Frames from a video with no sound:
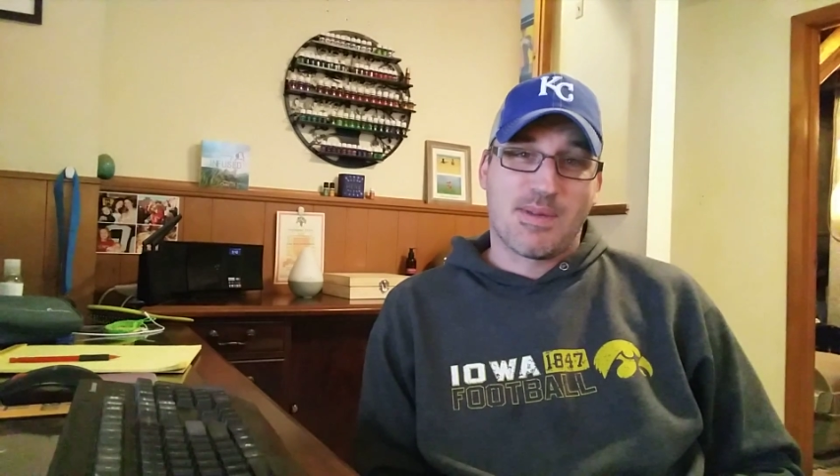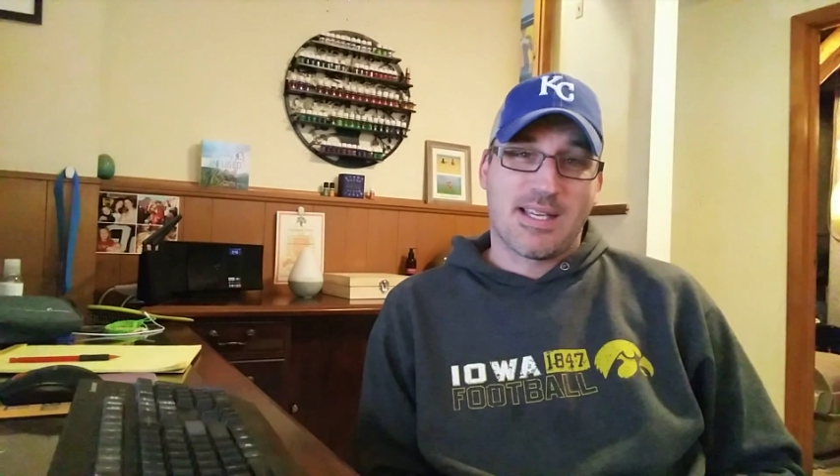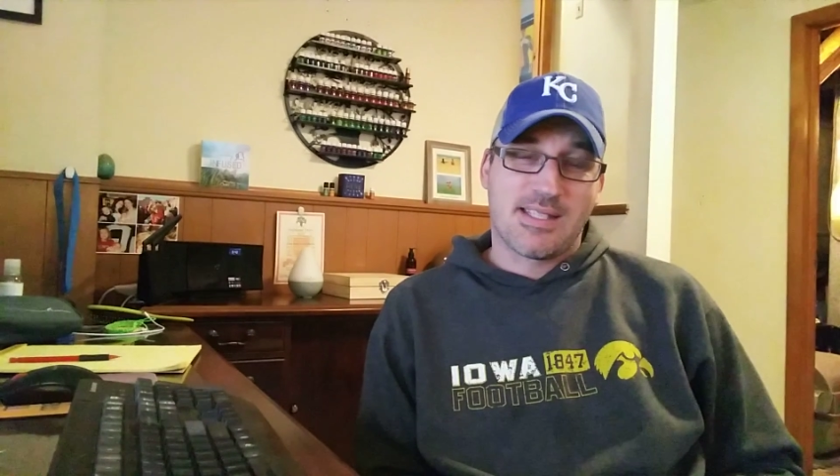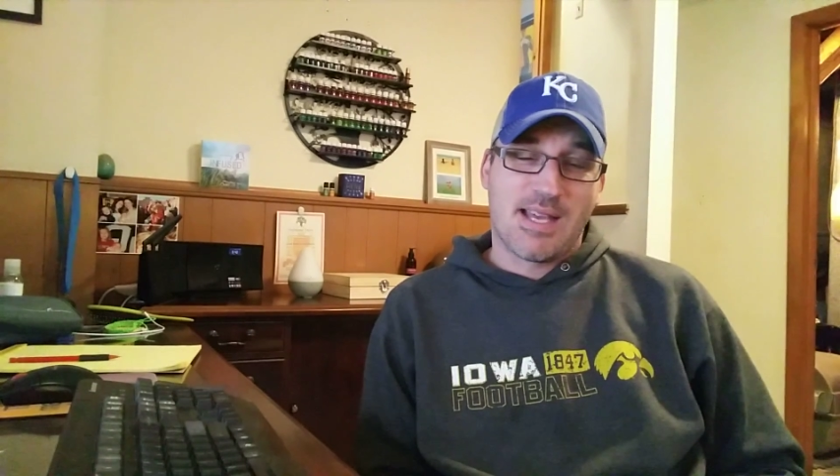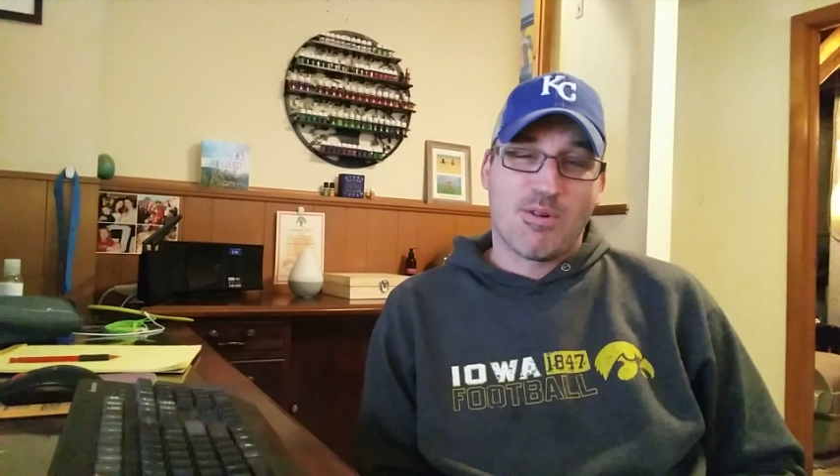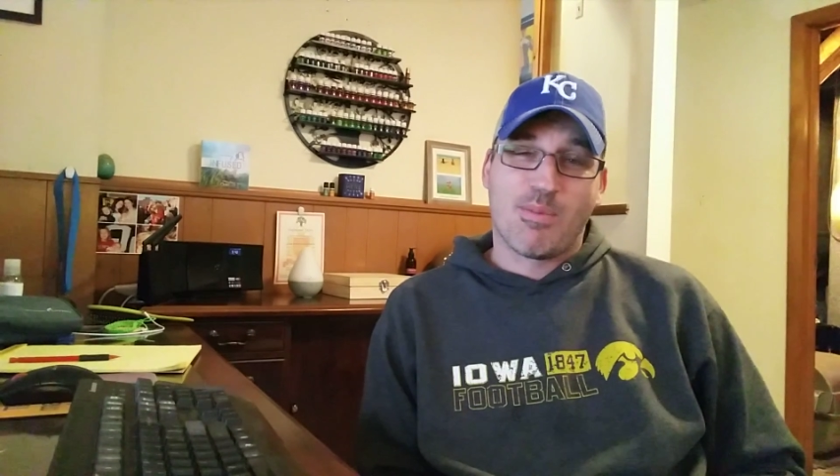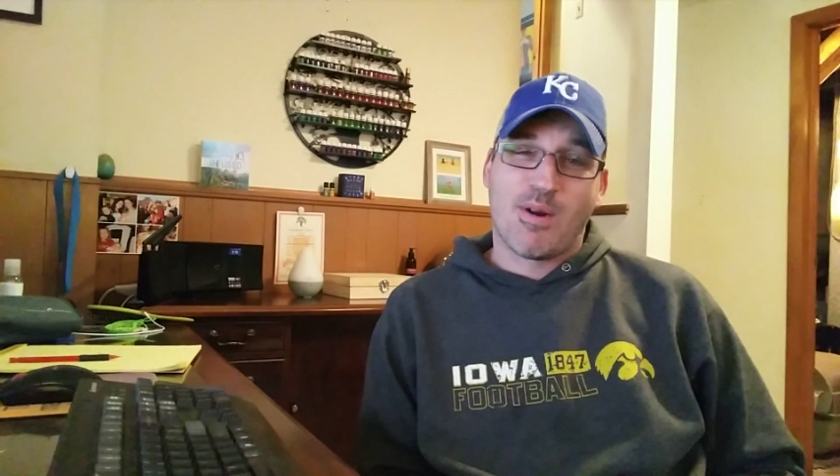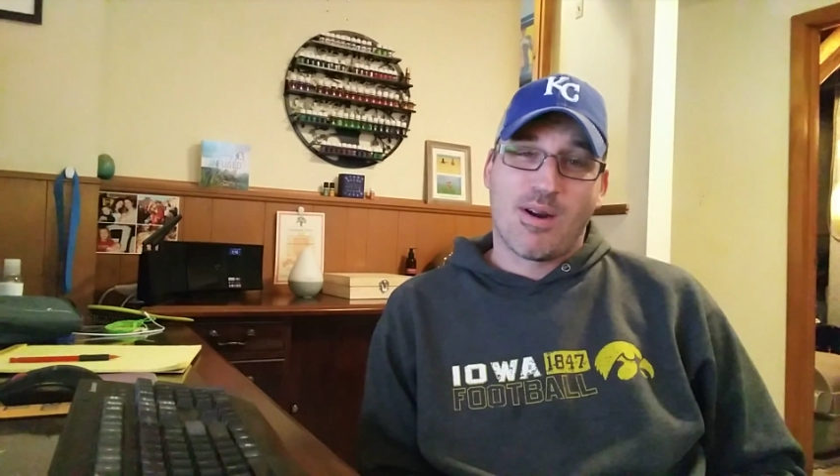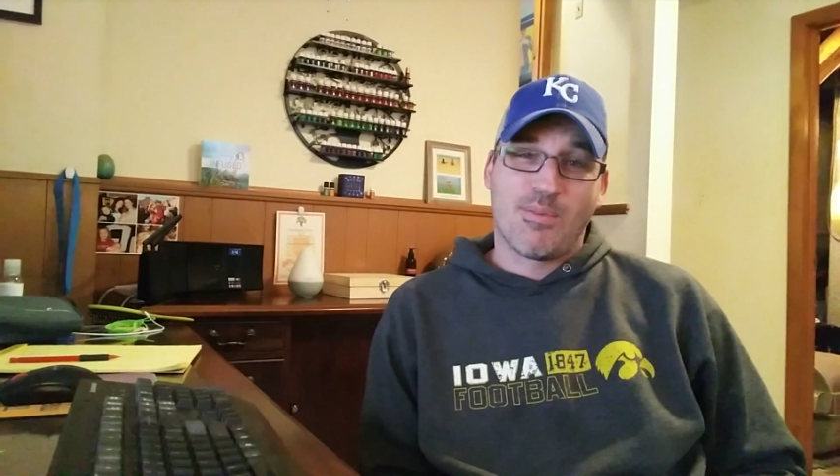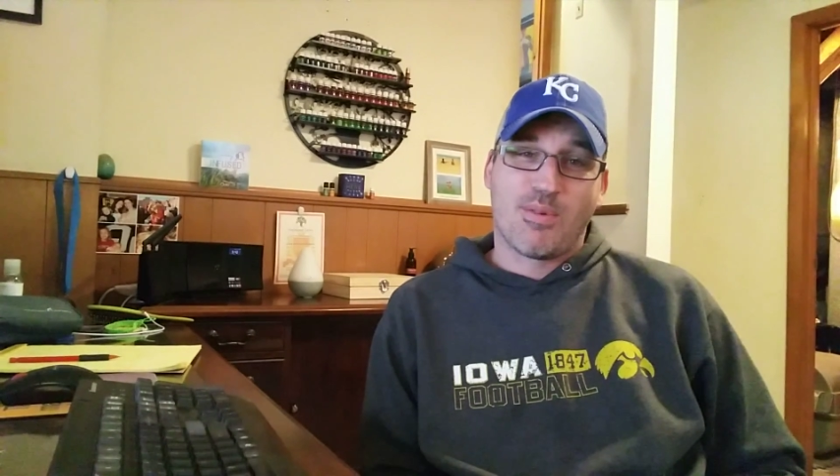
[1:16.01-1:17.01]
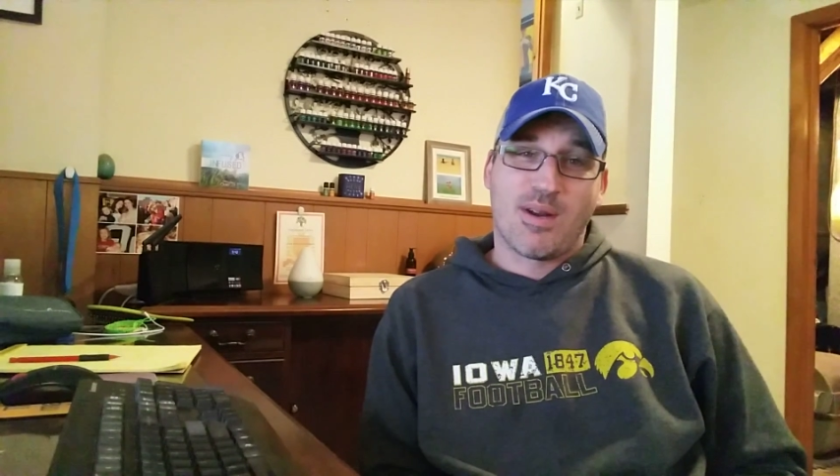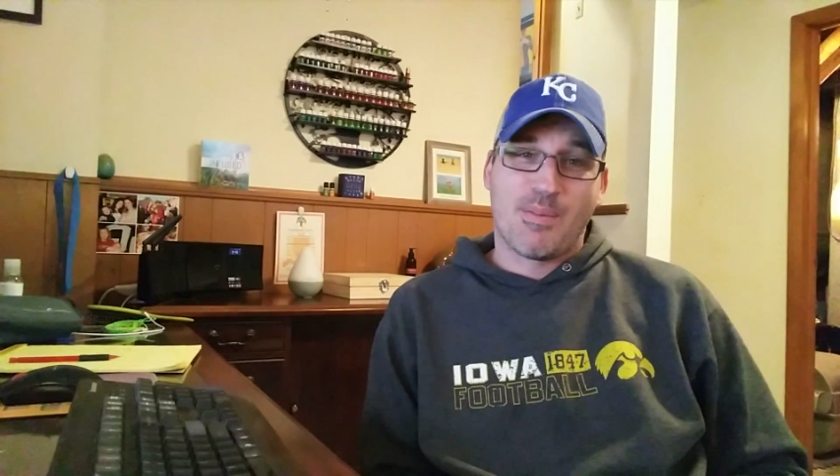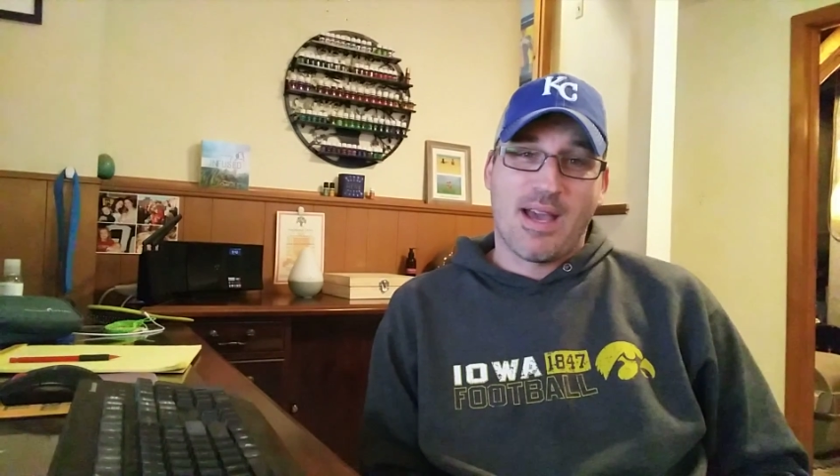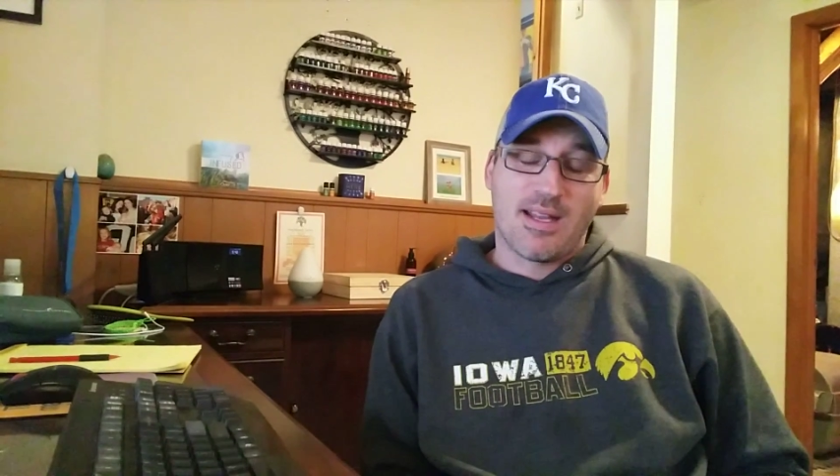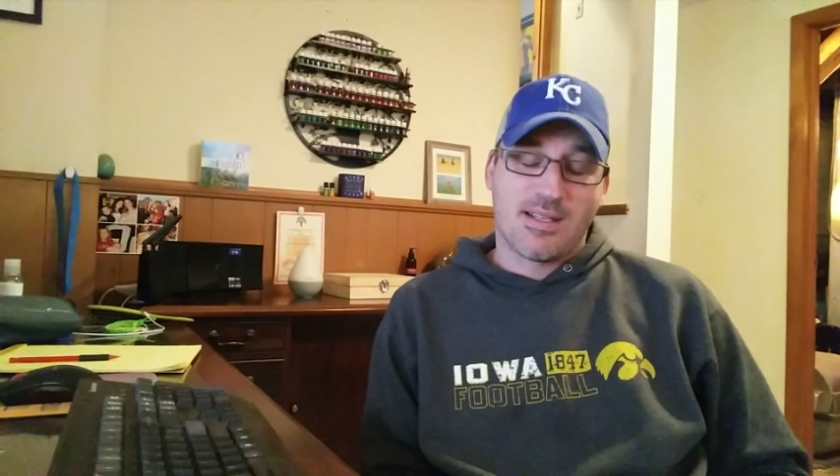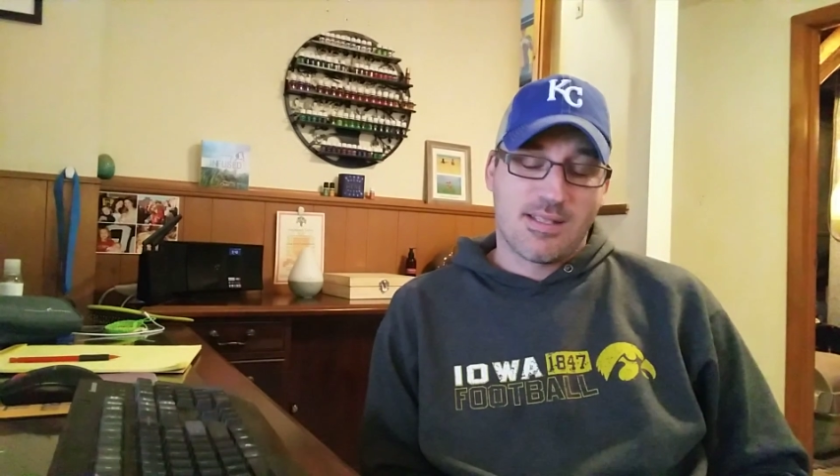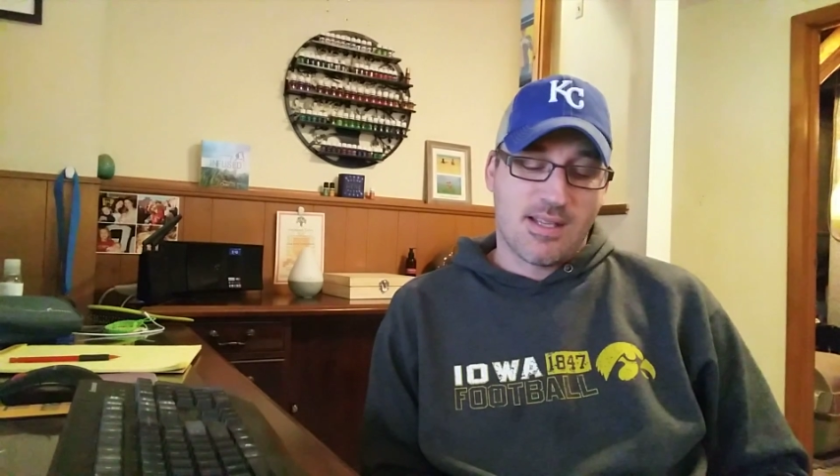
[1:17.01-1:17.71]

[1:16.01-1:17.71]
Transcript: because they were burning pretty bad.